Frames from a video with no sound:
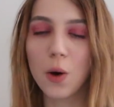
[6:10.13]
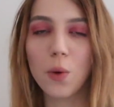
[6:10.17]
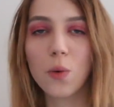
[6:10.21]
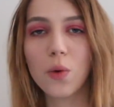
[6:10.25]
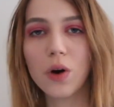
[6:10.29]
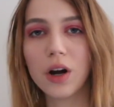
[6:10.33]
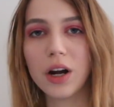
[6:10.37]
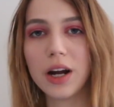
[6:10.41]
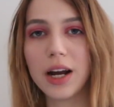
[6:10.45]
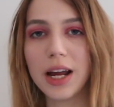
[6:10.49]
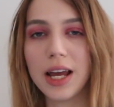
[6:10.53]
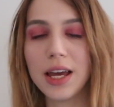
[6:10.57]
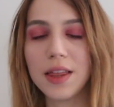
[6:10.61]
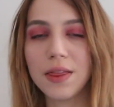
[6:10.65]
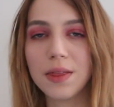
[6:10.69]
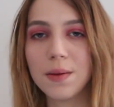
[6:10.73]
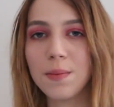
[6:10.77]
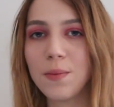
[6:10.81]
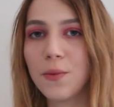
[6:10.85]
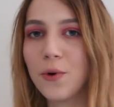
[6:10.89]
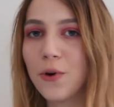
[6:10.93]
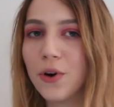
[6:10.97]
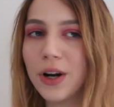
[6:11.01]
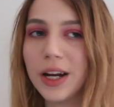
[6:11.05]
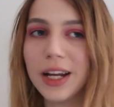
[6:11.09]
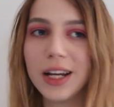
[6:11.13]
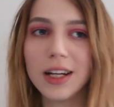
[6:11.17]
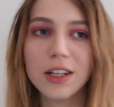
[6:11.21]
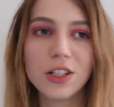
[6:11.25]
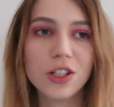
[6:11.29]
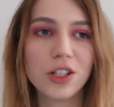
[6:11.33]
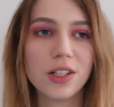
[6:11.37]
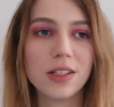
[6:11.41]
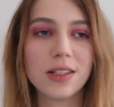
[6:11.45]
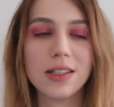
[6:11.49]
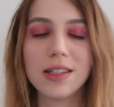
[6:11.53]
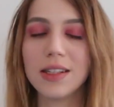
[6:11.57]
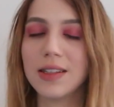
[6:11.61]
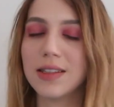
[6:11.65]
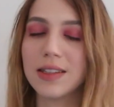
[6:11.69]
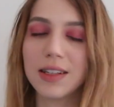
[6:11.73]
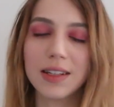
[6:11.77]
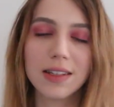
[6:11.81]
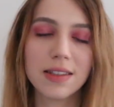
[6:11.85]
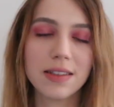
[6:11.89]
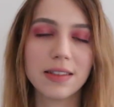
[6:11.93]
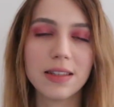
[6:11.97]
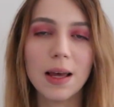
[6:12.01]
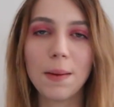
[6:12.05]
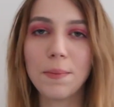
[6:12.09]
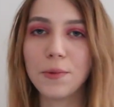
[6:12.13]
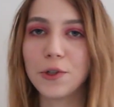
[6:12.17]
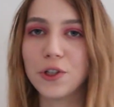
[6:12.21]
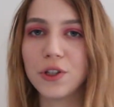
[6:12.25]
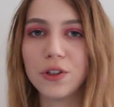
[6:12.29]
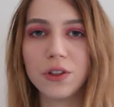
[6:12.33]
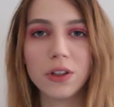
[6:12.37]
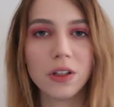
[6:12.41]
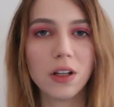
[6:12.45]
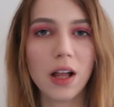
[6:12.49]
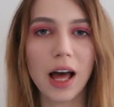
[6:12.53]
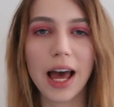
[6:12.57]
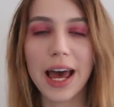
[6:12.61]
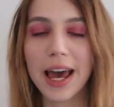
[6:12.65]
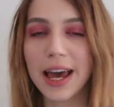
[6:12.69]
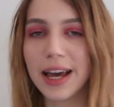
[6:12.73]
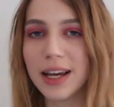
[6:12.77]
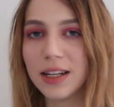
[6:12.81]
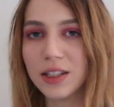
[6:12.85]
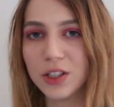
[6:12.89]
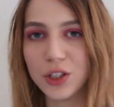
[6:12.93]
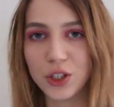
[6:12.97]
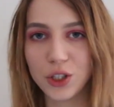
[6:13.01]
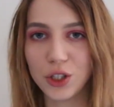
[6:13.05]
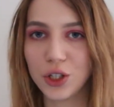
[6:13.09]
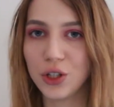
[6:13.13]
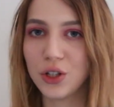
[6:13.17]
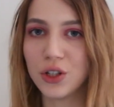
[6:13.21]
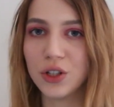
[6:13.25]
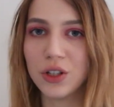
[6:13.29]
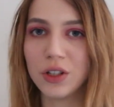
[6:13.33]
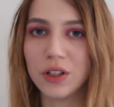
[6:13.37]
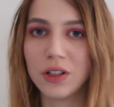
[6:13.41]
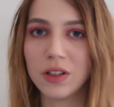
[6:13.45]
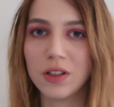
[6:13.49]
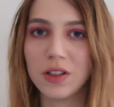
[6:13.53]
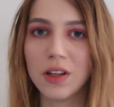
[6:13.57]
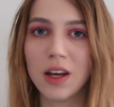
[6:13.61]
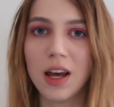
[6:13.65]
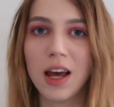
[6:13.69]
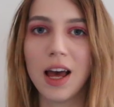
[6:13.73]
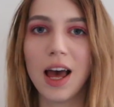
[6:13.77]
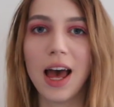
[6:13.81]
where in the morning she's this exceptional A student